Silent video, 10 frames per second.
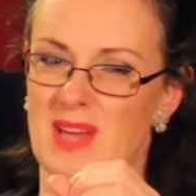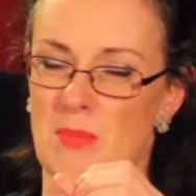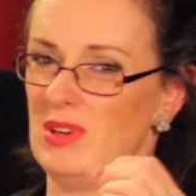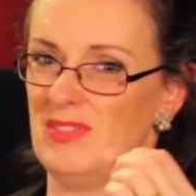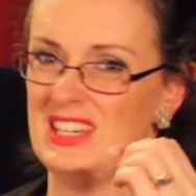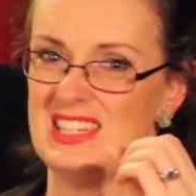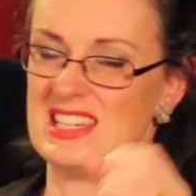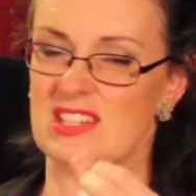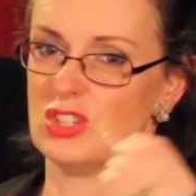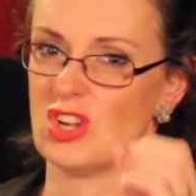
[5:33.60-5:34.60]
a bit of an
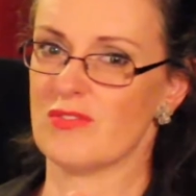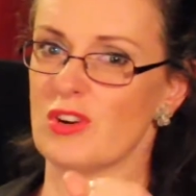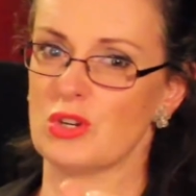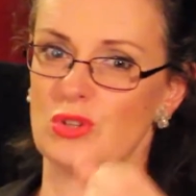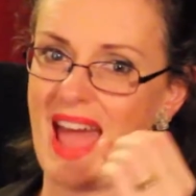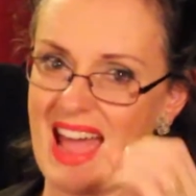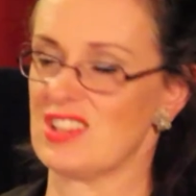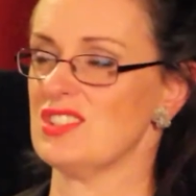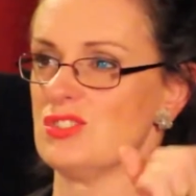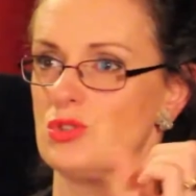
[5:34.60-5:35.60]
idiot and not a very good
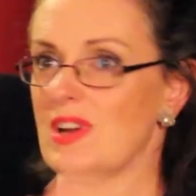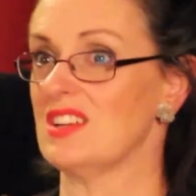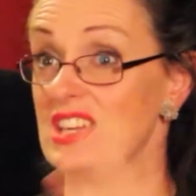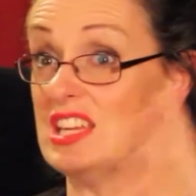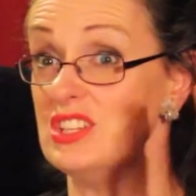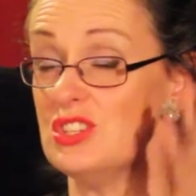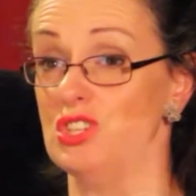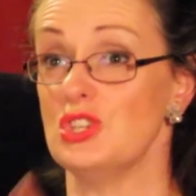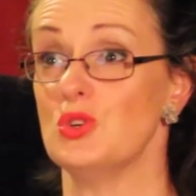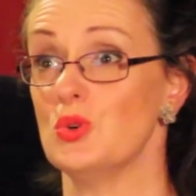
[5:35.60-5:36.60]
actor's director, he
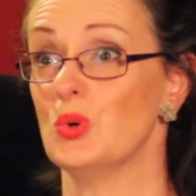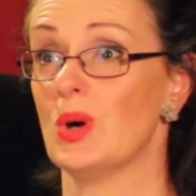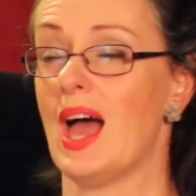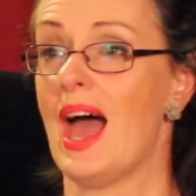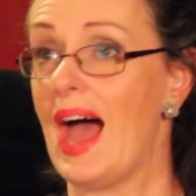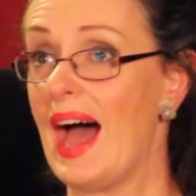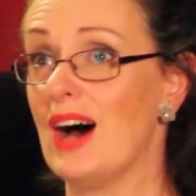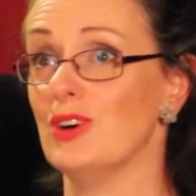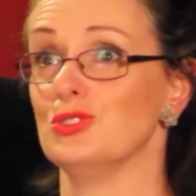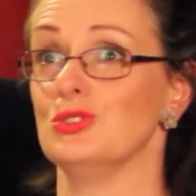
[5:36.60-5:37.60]
knew
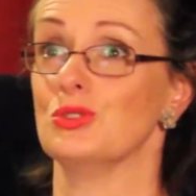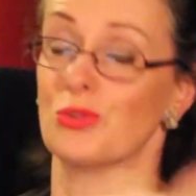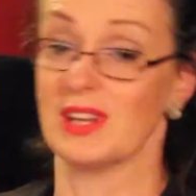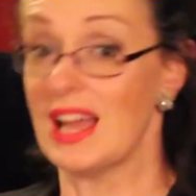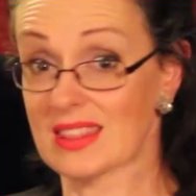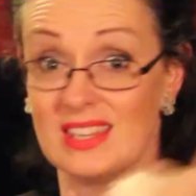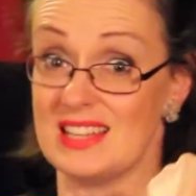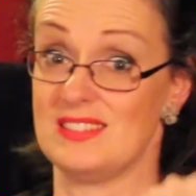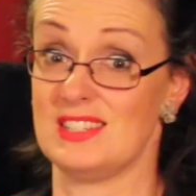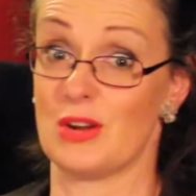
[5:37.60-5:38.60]
how to create the
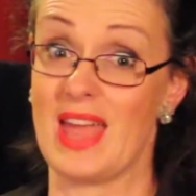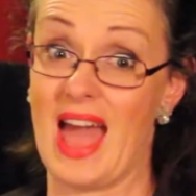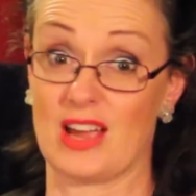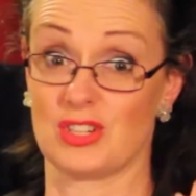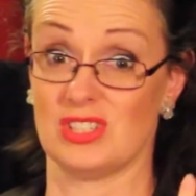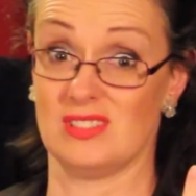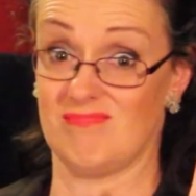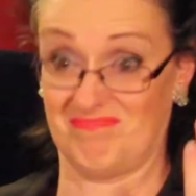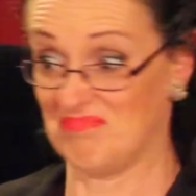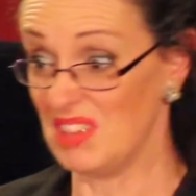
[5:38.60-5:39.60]
necessary
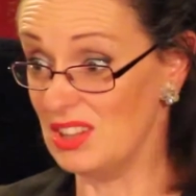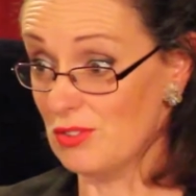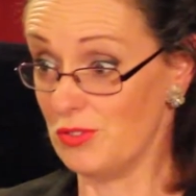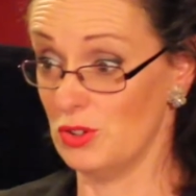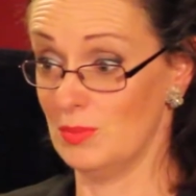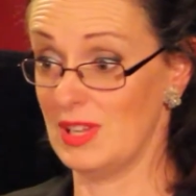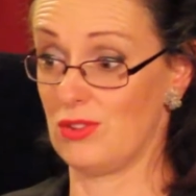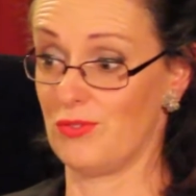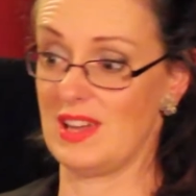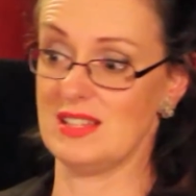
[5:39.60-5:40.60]
action in the film,
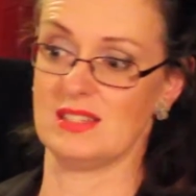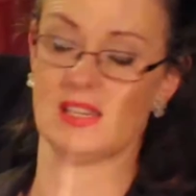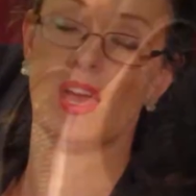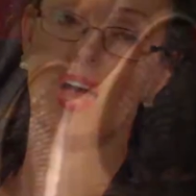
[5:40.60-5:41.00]
let's face it.